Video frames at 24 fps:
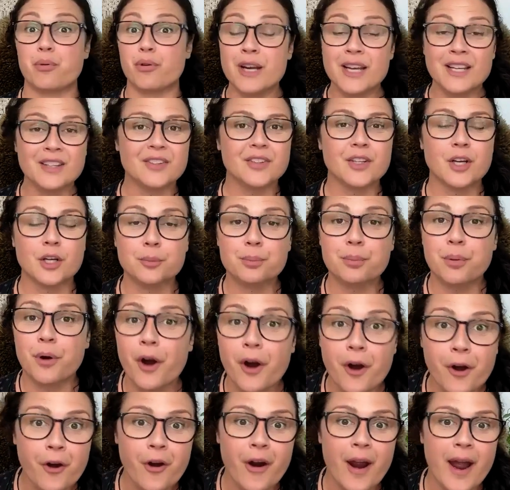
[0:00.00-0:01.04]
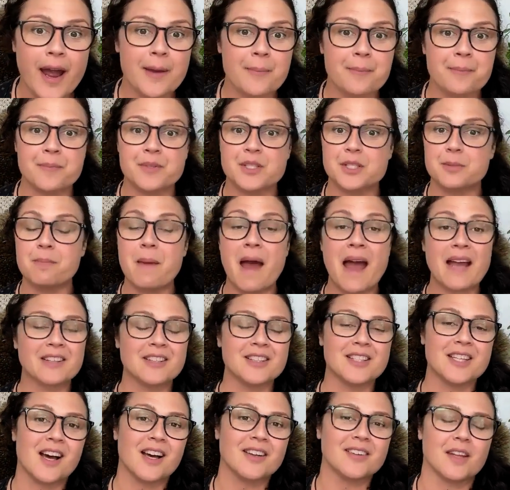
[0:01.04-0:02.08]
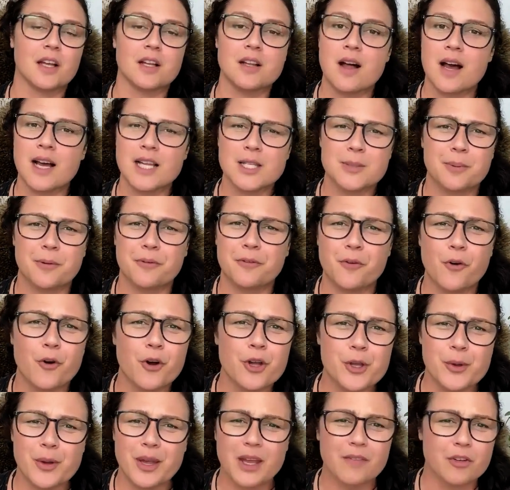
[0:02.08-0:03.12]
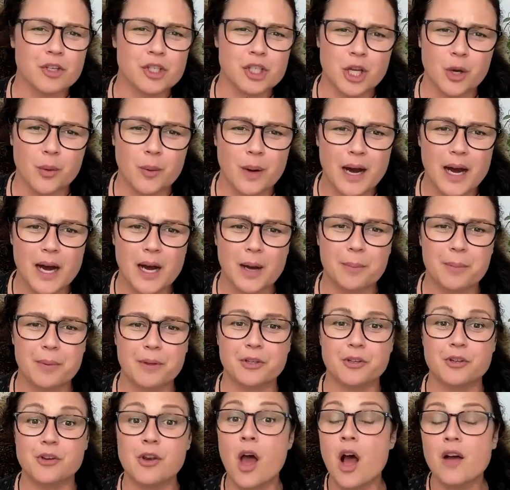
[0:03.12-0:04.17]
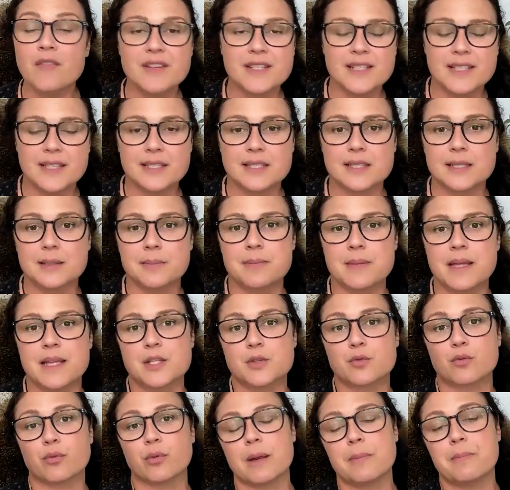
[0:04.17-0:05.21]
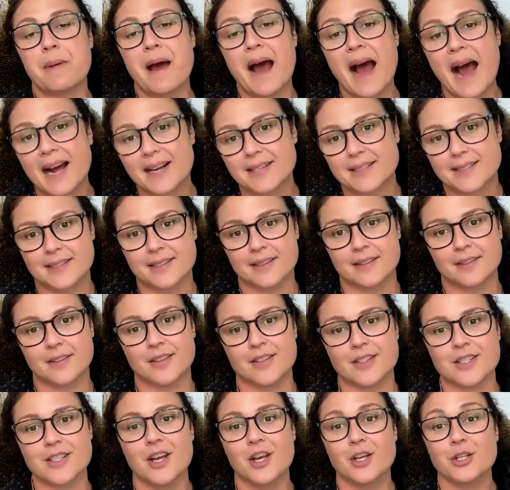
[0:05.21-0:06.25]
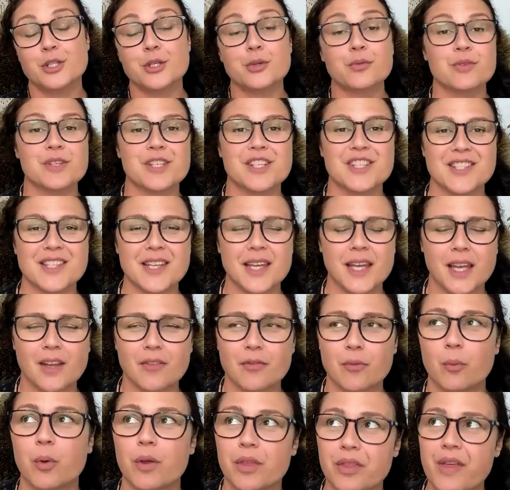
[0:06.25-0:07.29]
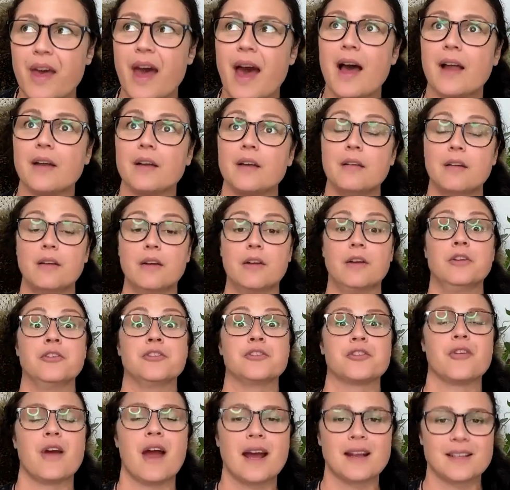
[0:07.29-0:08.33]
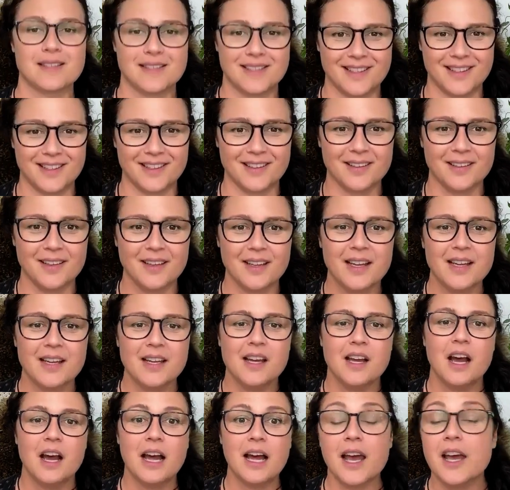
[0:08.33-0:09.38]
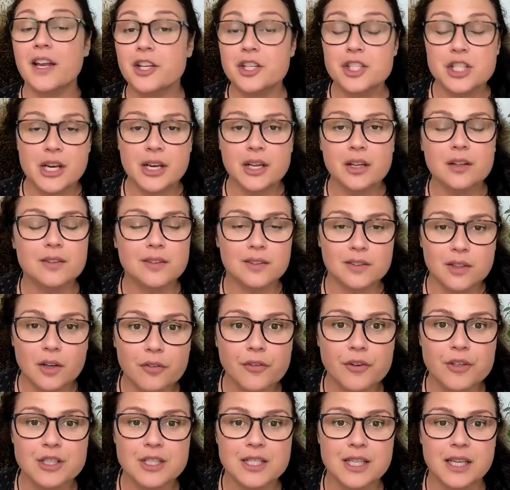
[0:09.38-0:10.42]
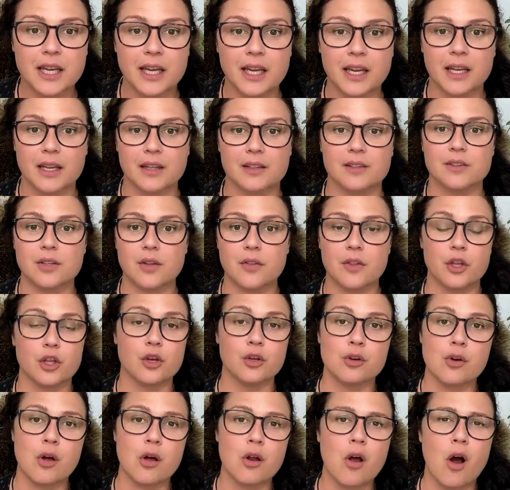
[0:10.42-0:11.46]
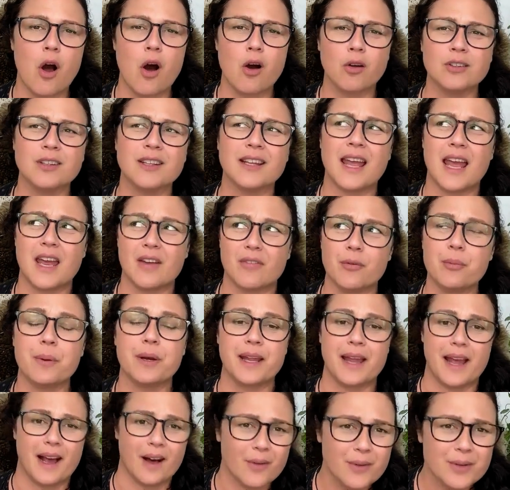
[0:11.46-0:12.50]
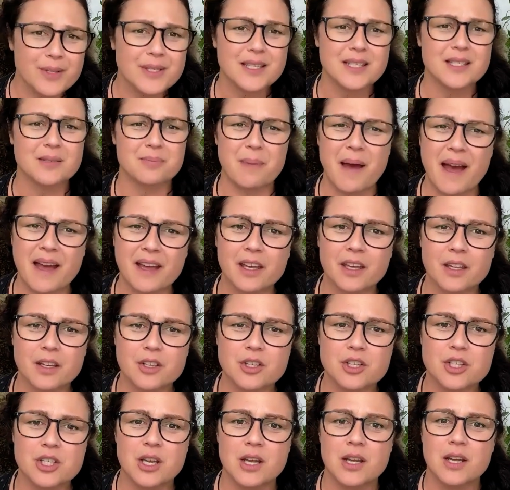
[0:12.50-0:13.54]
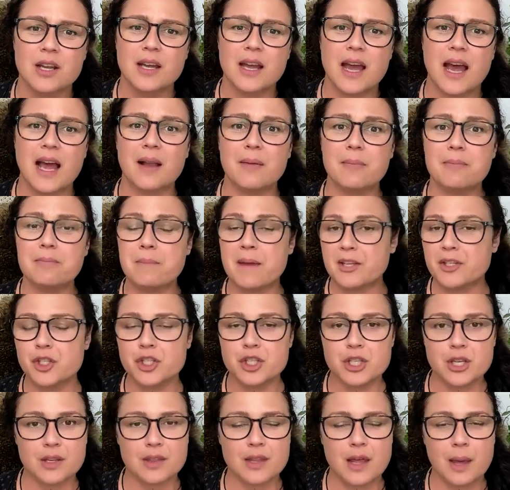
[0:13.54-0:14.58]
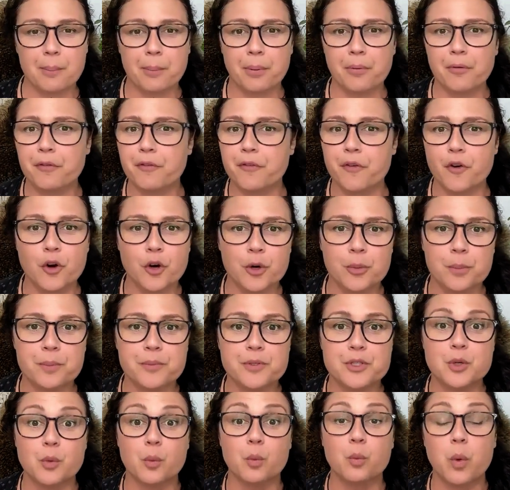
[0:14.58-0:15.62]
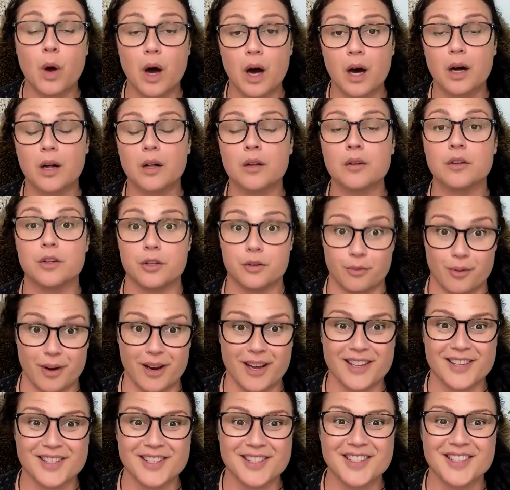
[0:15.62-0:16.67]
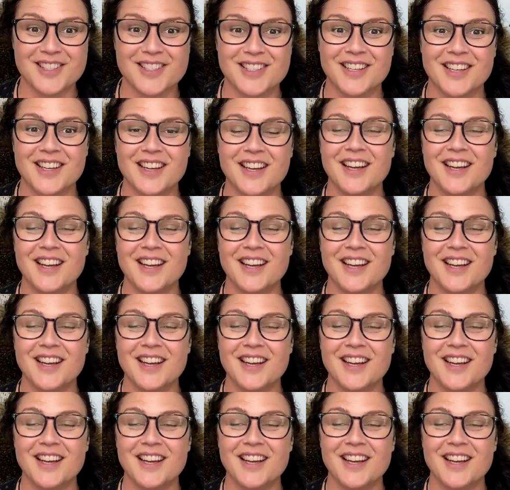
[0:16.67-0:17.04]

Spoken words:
pre-sold programs, magnetizing clients before you even show up, nervous system that's repatterned to receive without contracting, energetic sovereignty so that you're not holding everybody else's baggage, and messaging that performs while you rest.